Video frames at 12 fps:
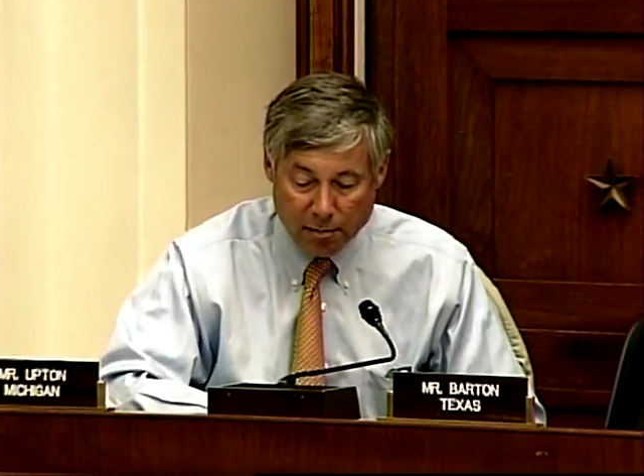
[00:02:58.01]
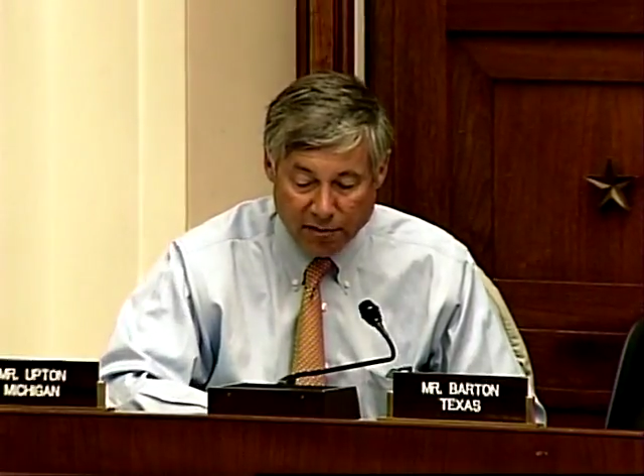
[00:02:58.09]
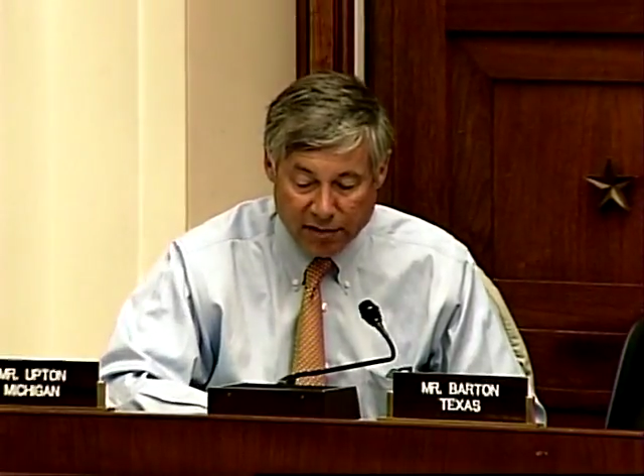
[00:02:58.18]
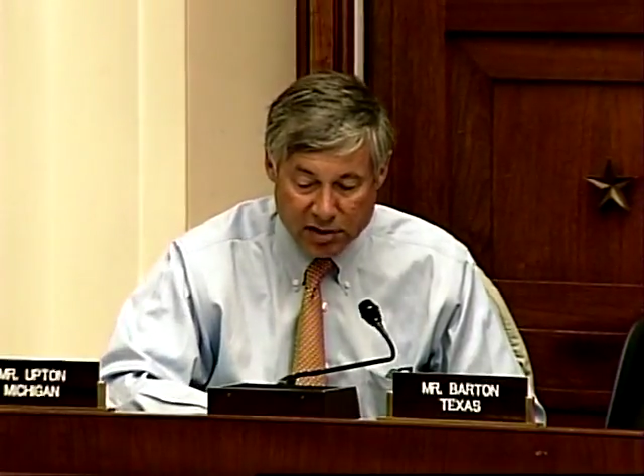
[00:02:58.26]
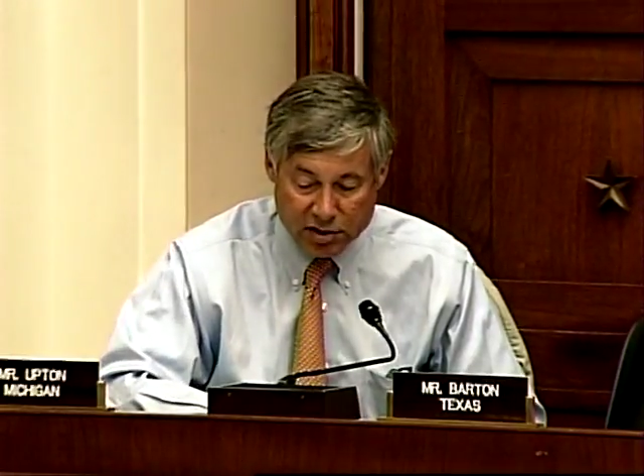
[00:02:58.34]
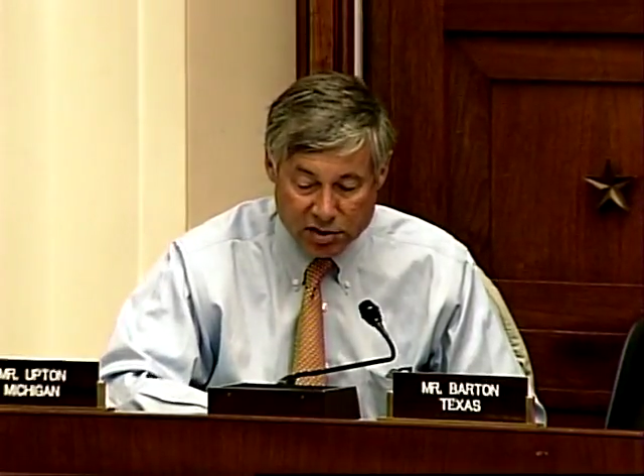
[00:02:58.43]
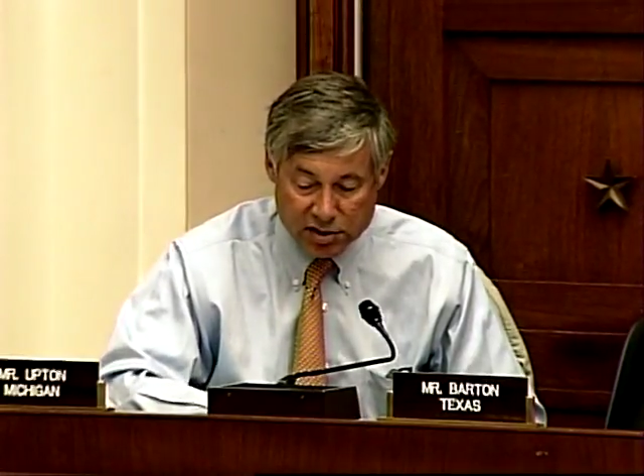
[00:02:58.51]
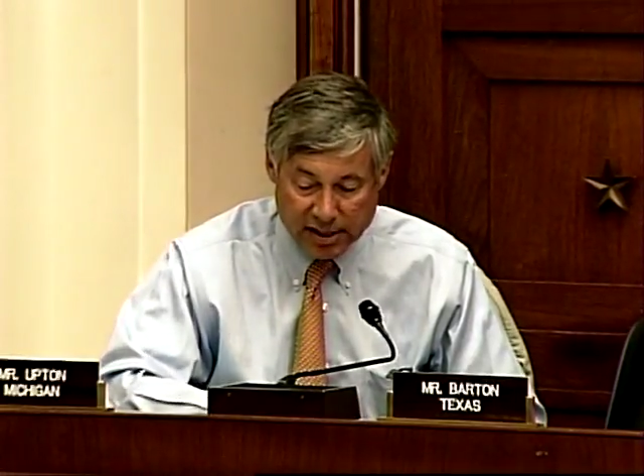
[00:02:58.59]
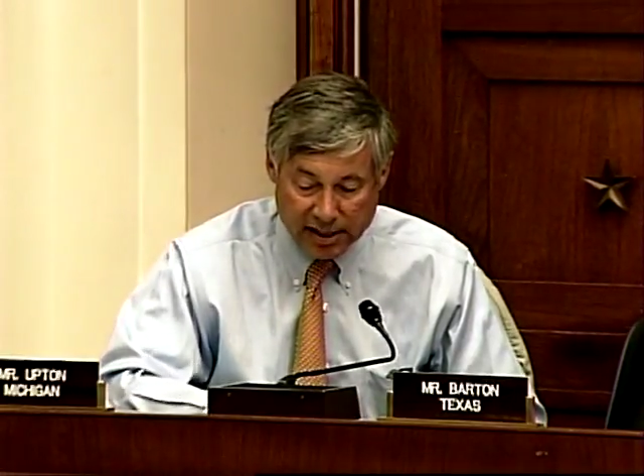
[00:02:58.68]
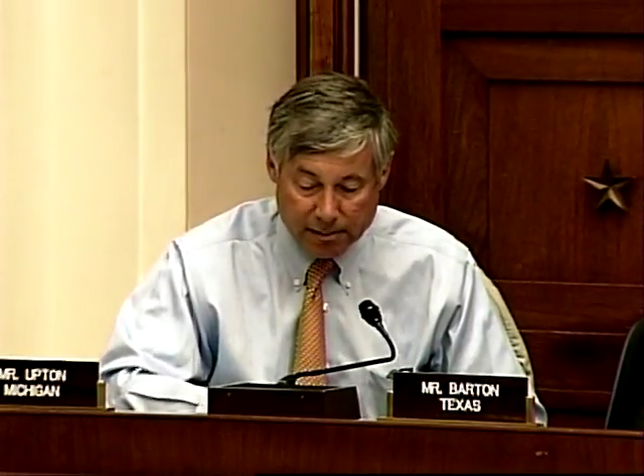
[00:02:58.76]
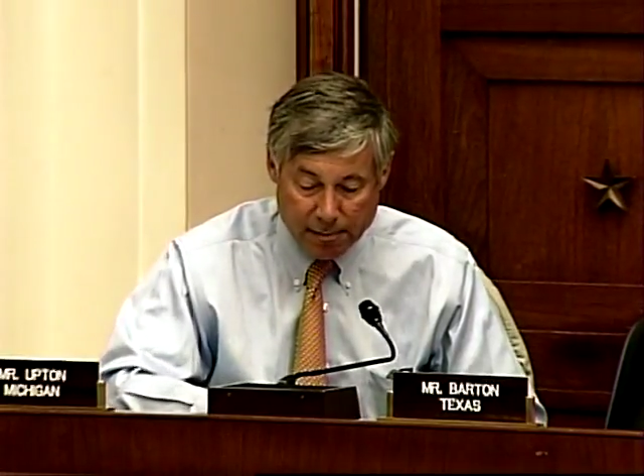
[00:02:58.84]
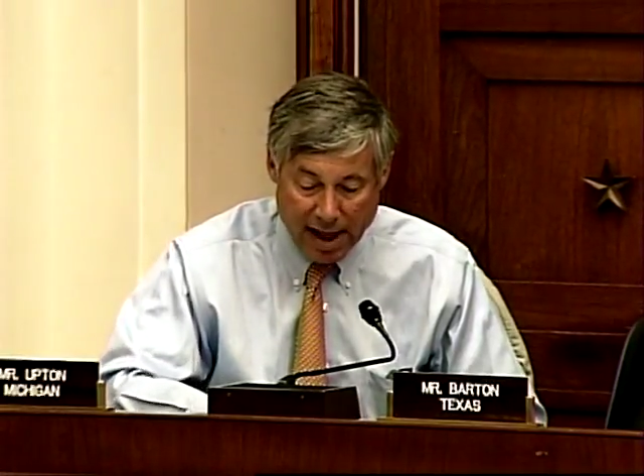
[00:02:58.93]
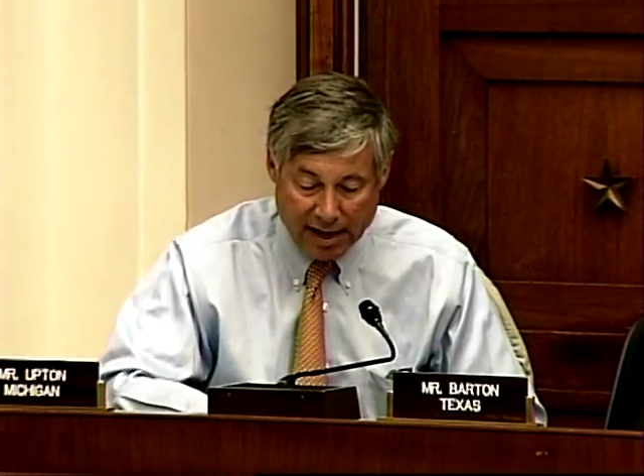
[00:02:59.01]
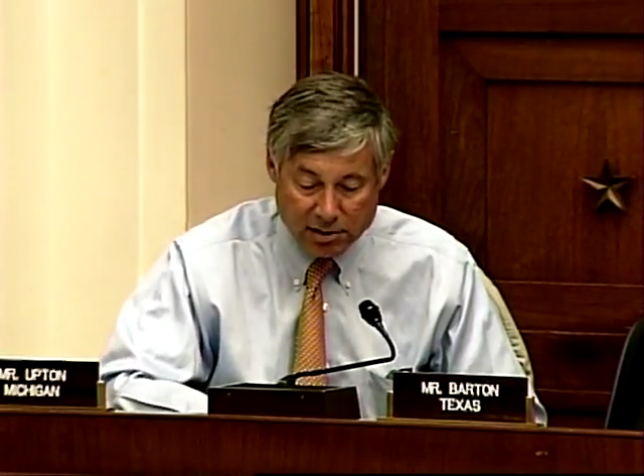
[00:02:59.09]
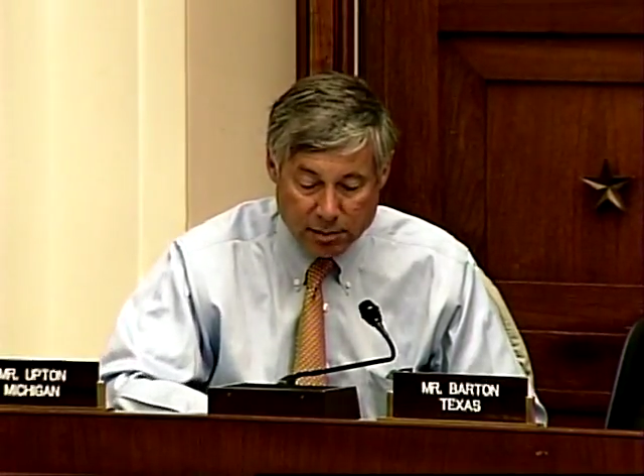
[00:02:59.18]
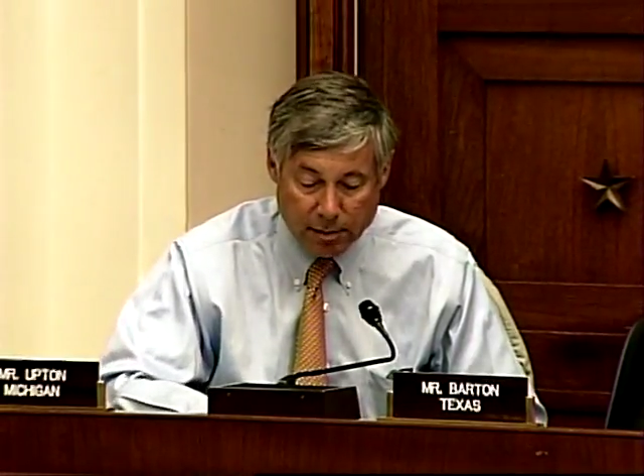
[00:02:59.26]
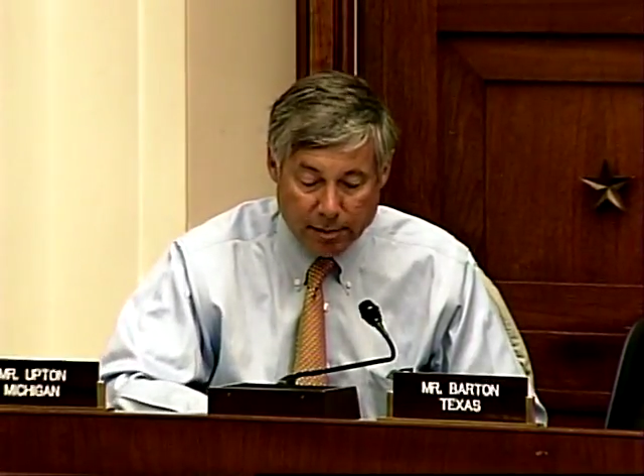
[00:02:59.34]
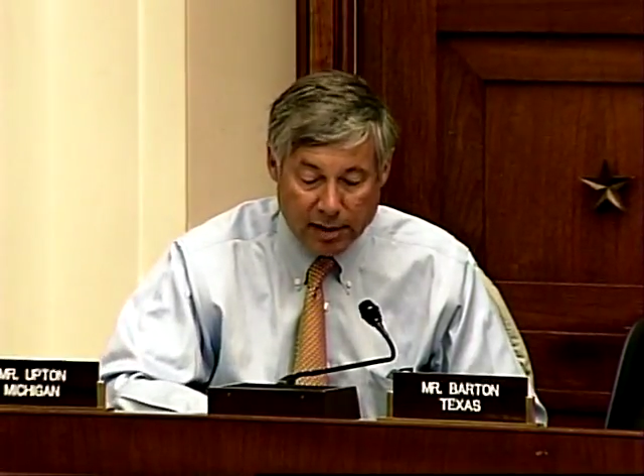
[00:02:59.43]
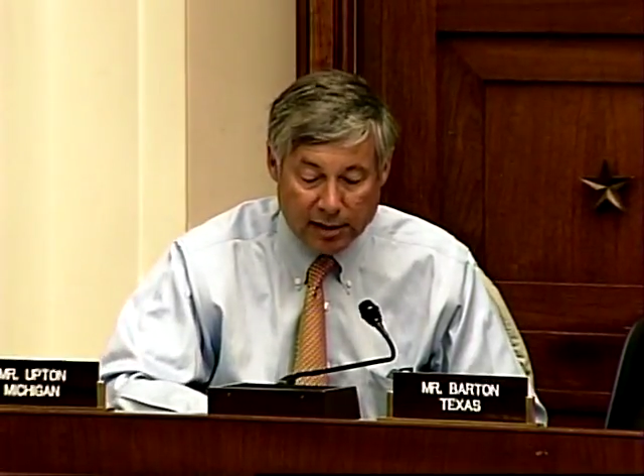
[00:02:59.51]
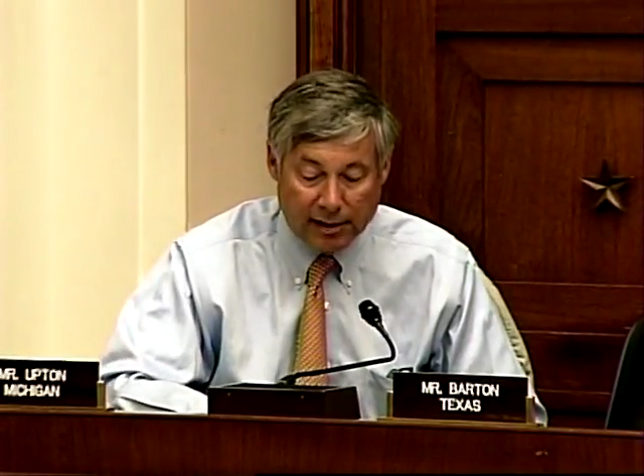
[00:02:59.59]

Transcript: provisions setting maximum